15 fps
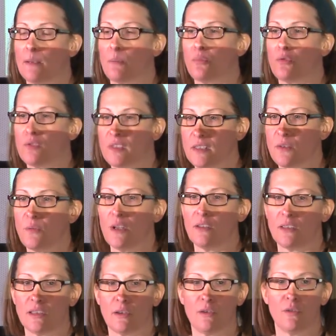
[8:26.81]
pursuant
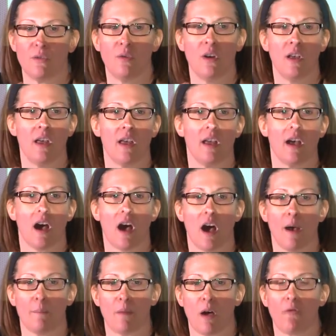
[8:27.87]
to
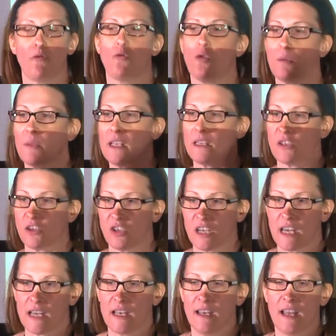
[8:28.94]
a formula
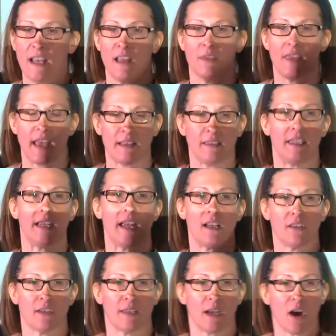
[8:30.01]
sheet that
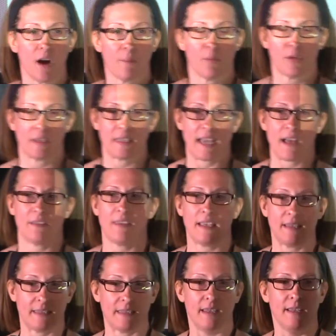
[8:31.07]
DHCR puts out
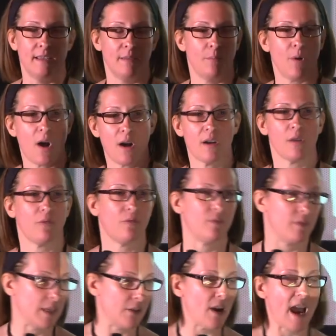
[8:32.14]
that's part
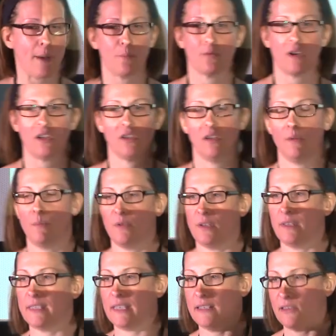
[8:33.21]
of their operational
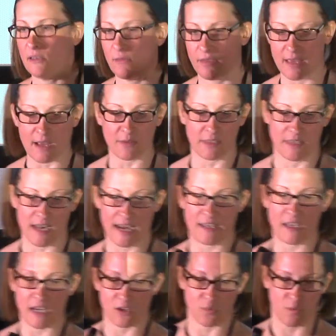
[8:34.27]
bulletin
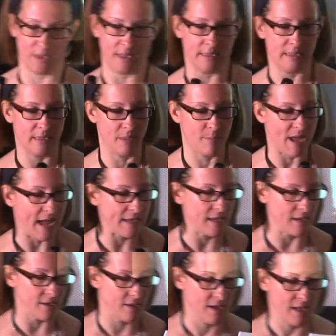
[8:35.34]
2009-1 that's in the back
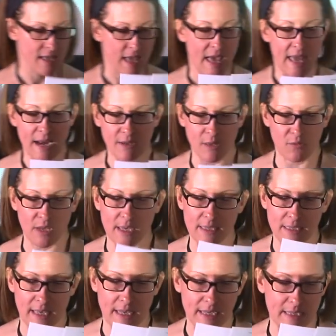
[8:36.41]
here. And I'll give you
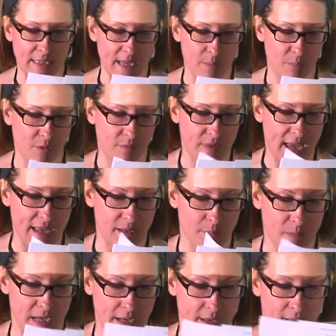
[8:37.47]
an example of that in a
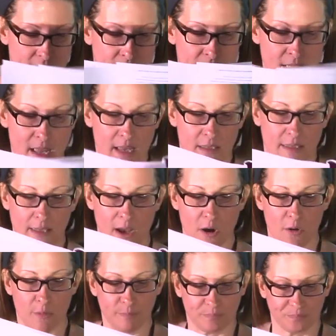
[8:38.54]
minute.
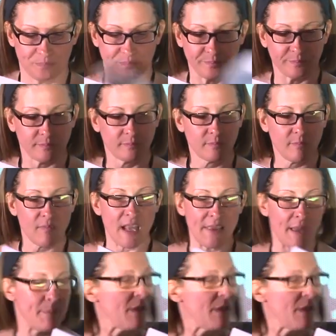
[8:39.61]
So let